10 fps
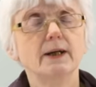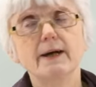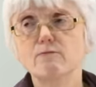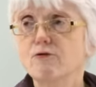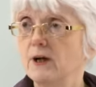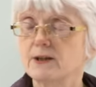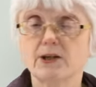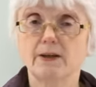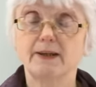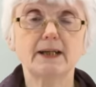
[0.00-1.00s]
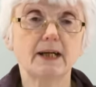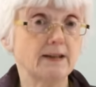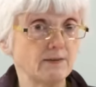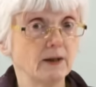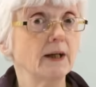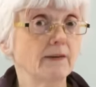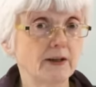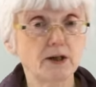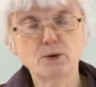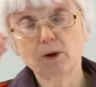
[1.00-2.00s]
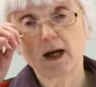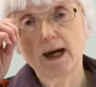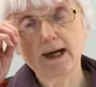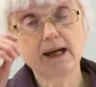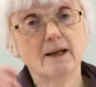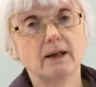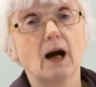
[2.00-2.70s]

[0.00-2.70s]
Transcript: In fact, I think in the UK,